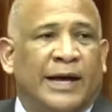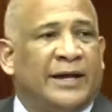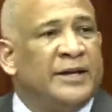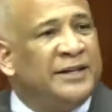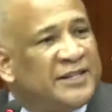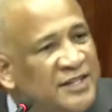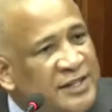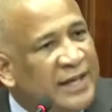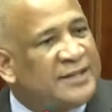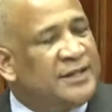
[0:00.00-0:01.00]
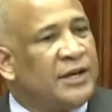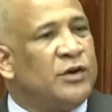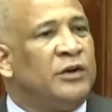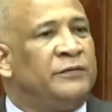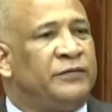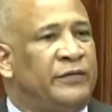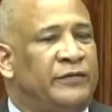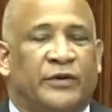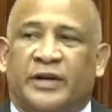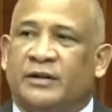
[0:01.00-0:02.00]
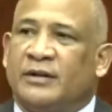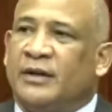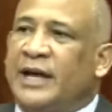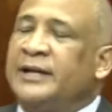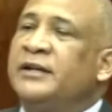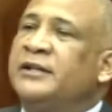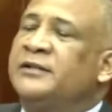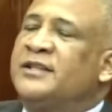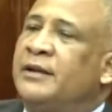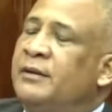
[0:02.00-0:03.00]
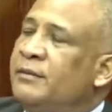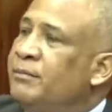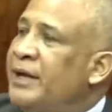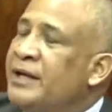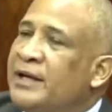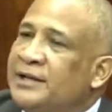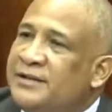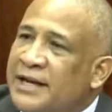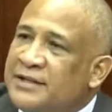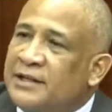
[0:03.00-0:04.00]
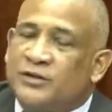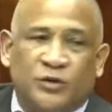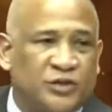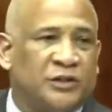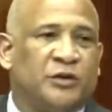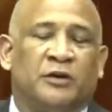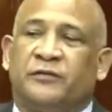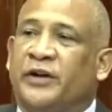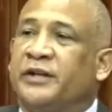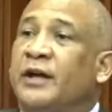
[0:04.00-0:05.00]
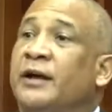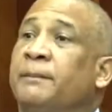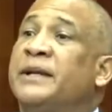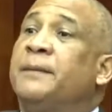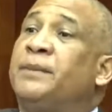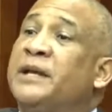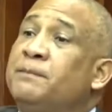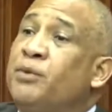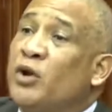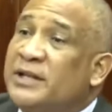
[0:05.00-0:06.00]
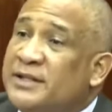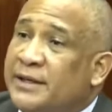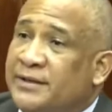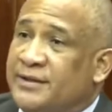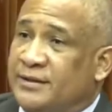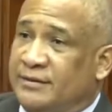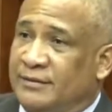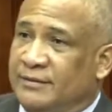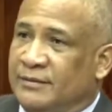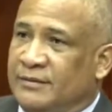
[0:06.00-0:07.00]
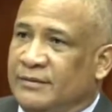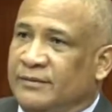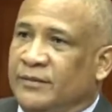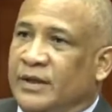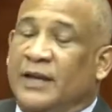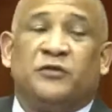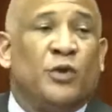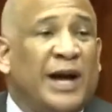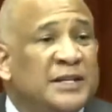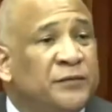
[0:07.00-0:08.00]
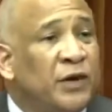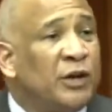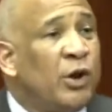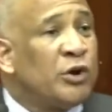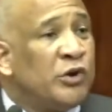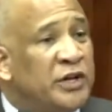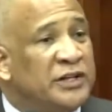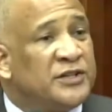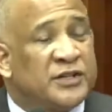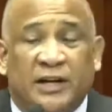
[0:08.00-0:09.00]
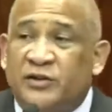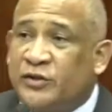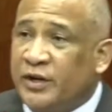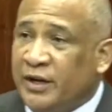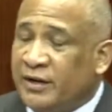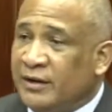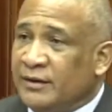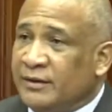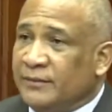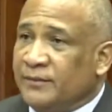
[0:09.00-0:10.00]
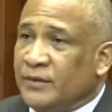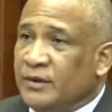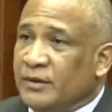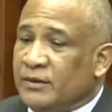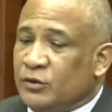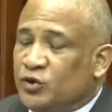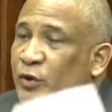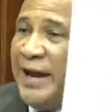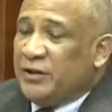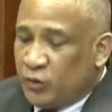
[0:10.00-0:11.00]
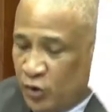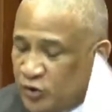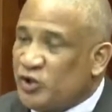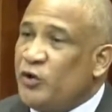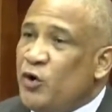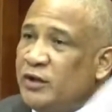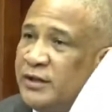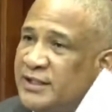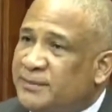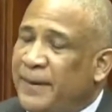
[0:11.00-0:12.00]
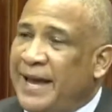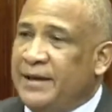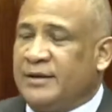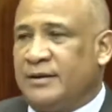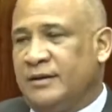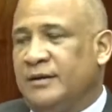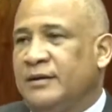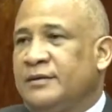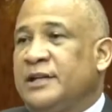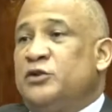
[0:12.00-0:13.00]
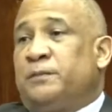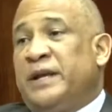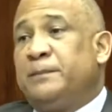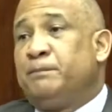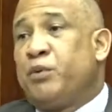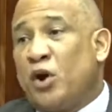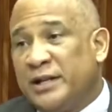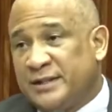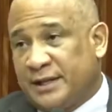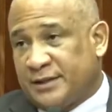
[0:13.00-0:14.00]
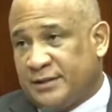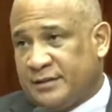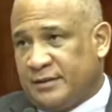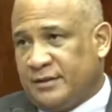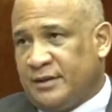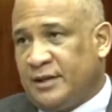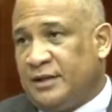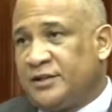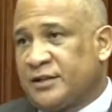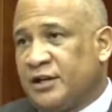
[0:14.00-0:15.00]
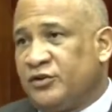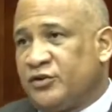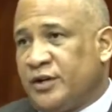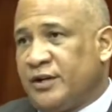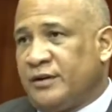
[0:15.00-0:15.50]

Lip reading: I heard the CSA call for it. I heard the Medical and Dental Association call for it. But they play in politics. If you ask for a lockdown in this country to try to control the spike, then you're playing politics in this country.